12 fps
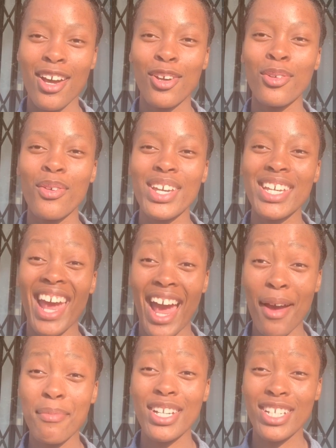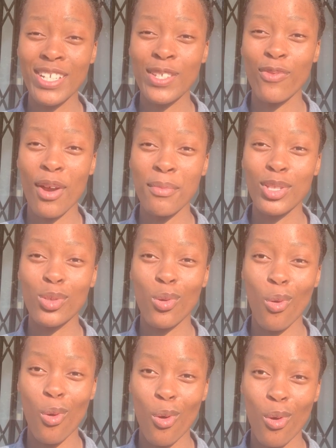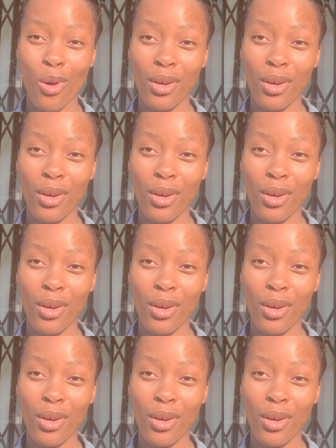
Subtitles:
growing cabbages from its core.